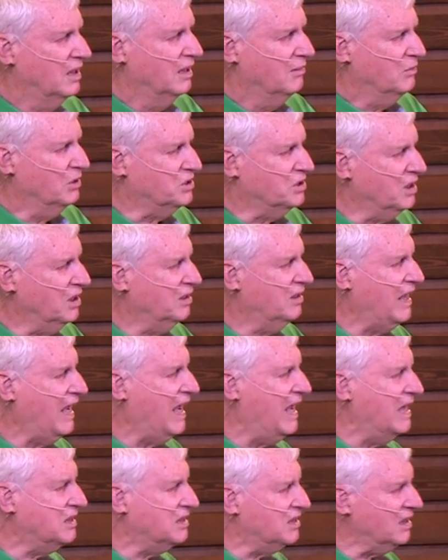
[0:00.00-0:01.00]
But see,
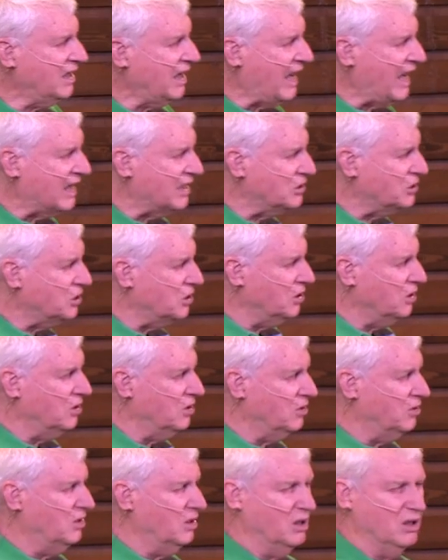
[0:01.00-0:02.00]
that's the
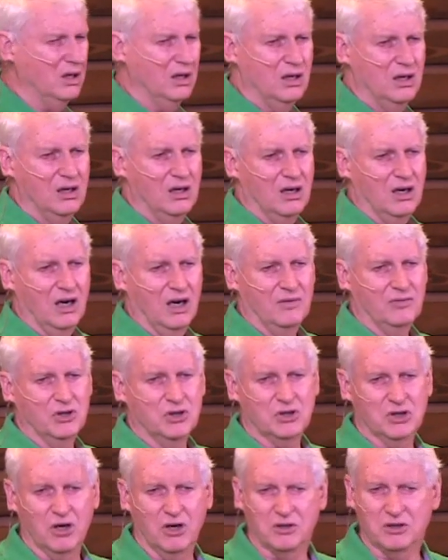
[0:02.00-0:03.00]
attitude of the
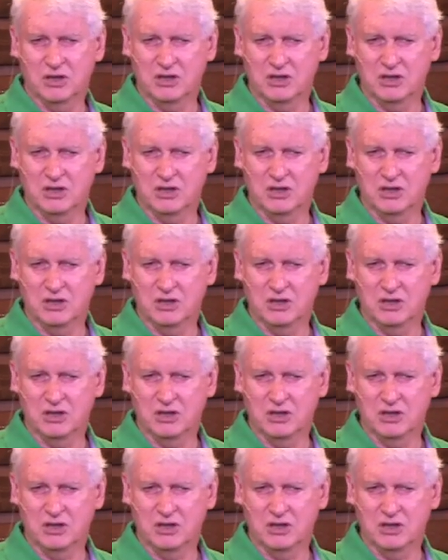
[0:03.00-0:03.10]
church.